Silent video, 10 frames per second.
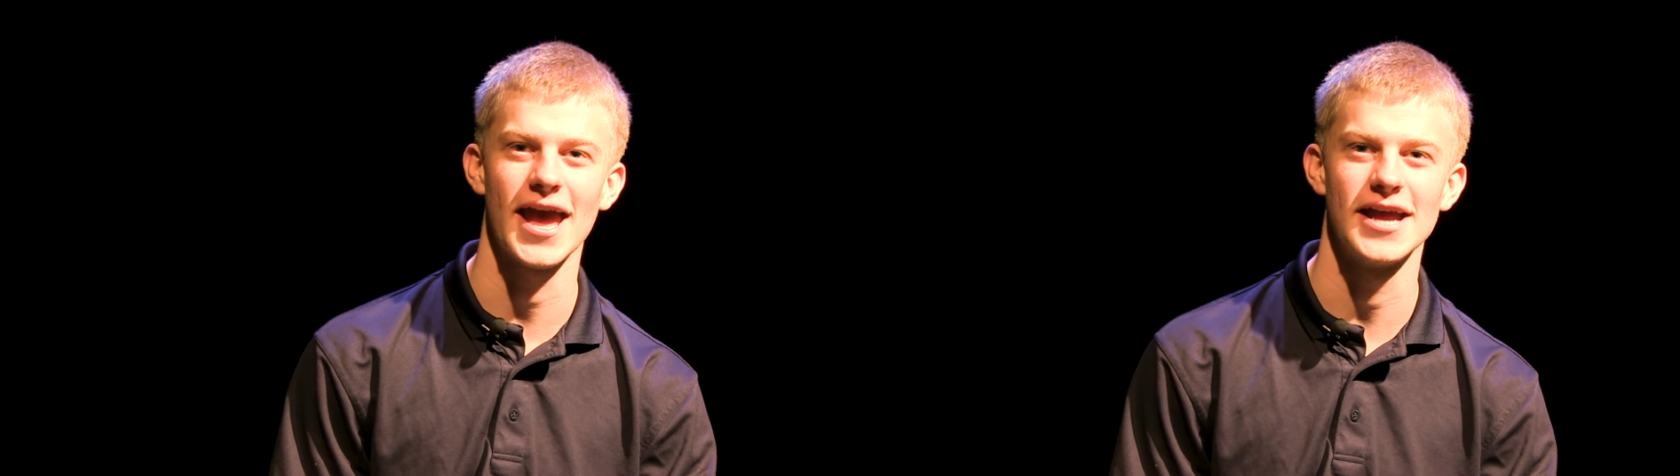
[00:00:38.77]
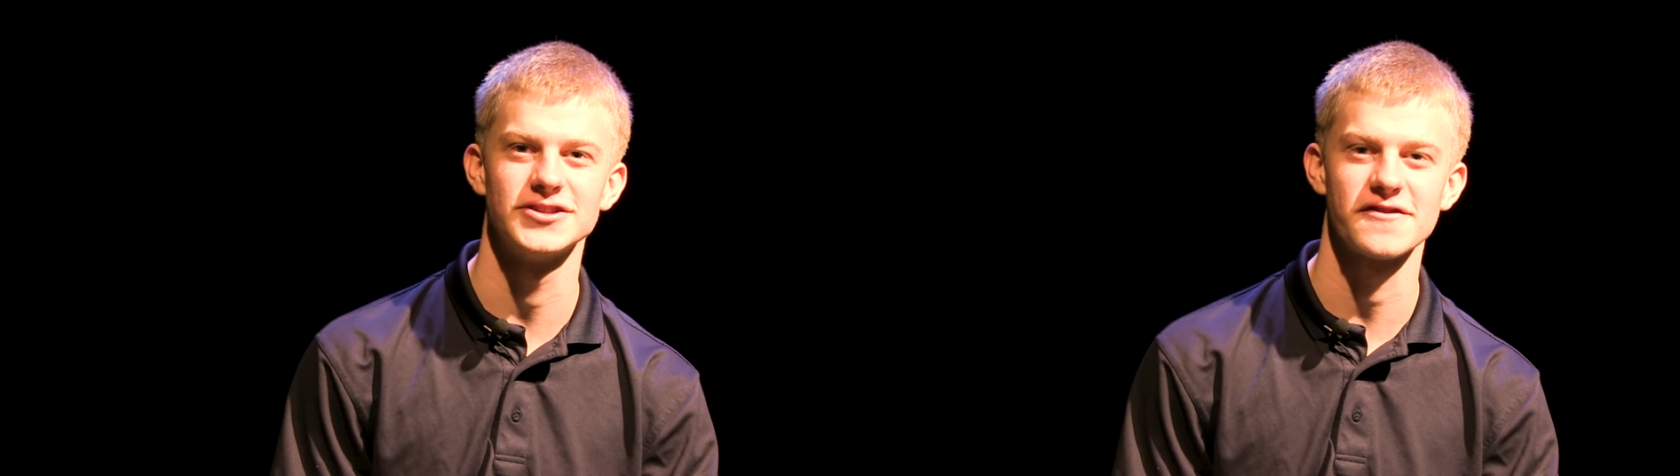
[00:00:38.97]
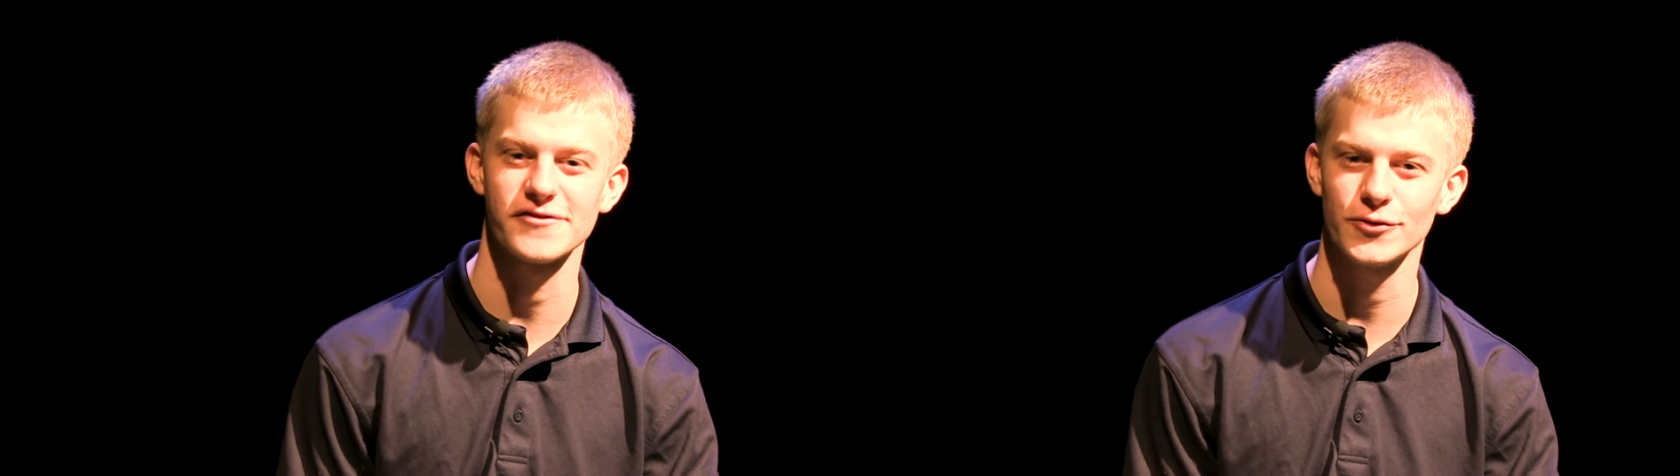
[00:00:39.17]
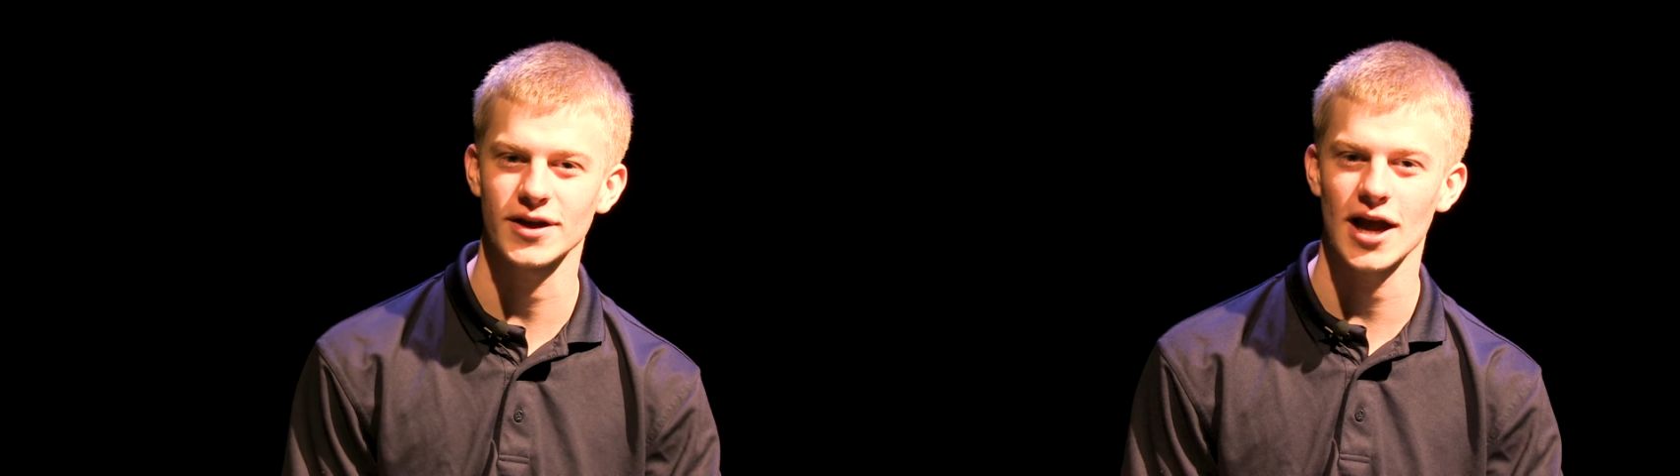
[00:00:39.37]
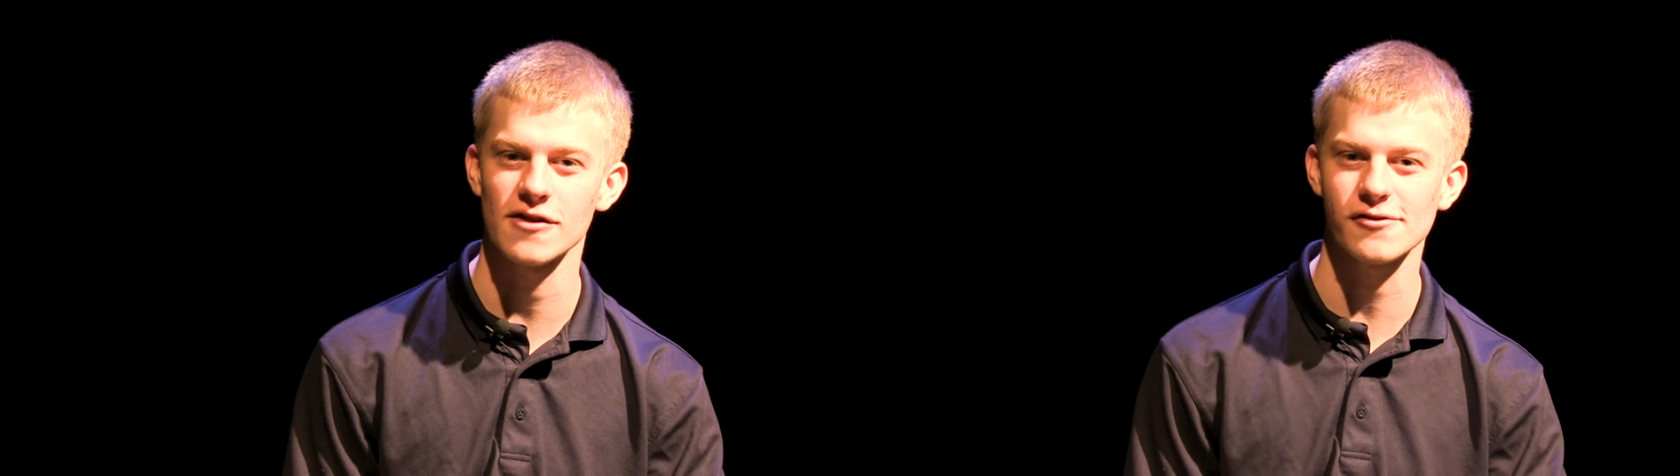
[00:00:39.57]
and the
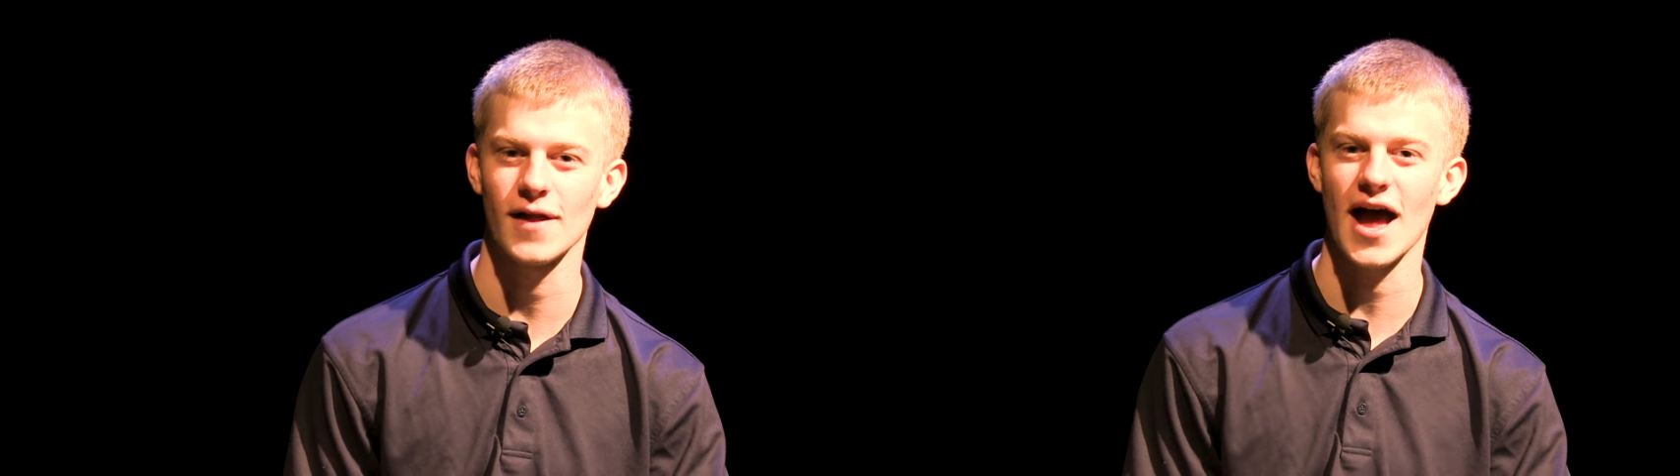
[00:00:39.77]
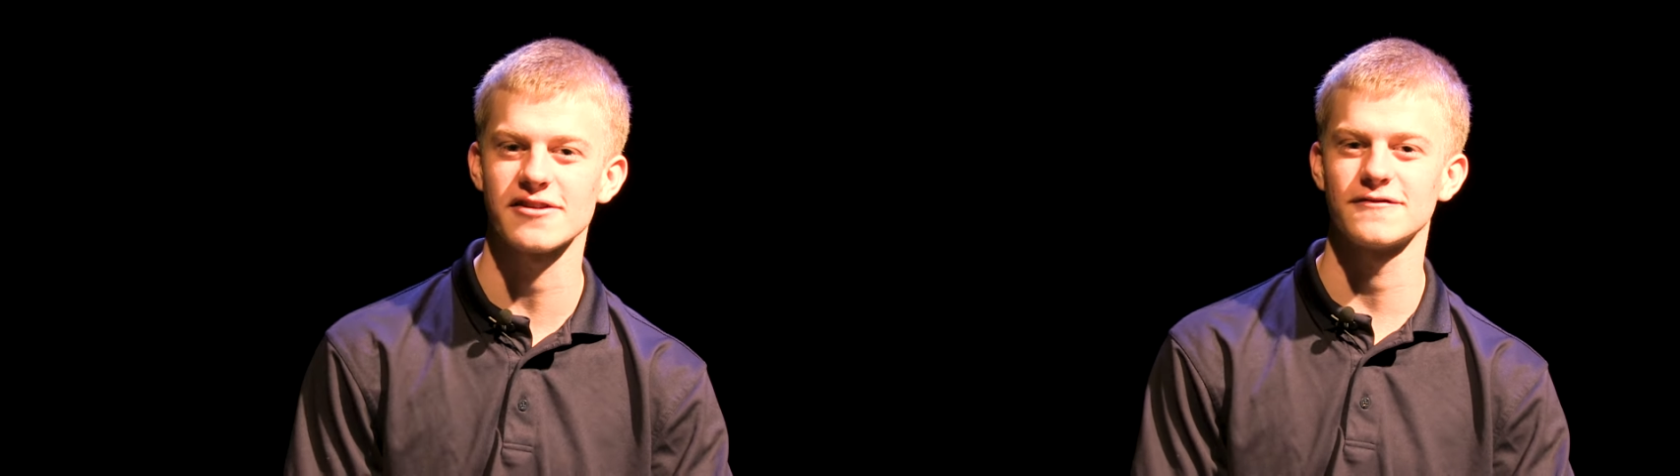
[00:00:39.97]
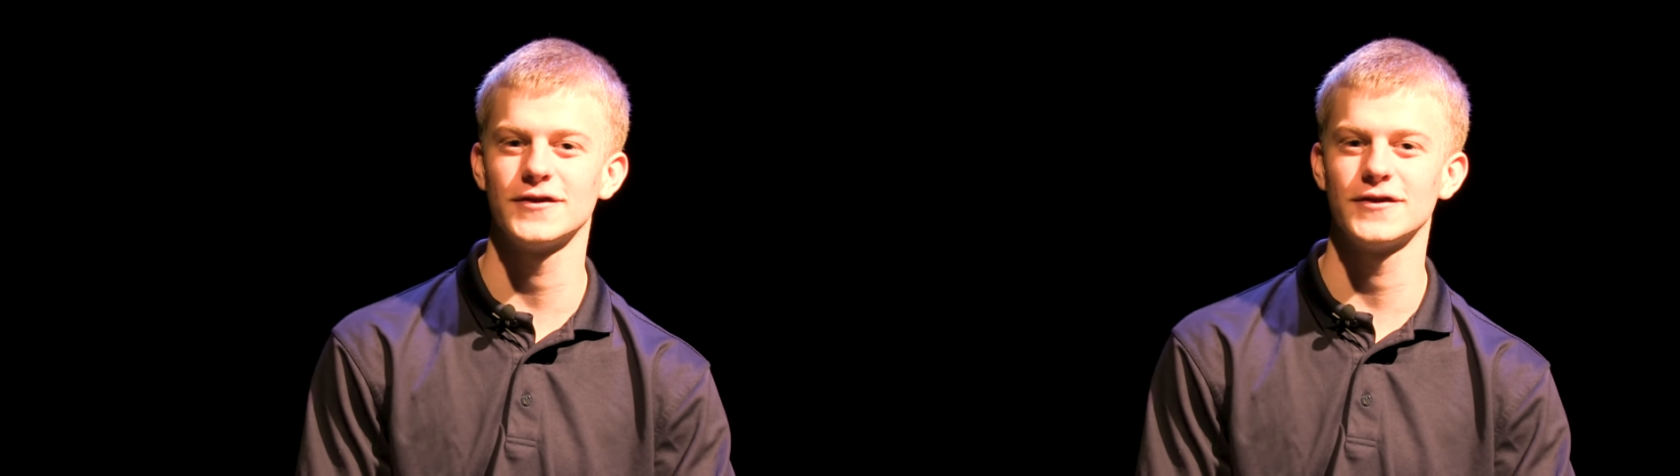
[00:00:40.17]
student council has a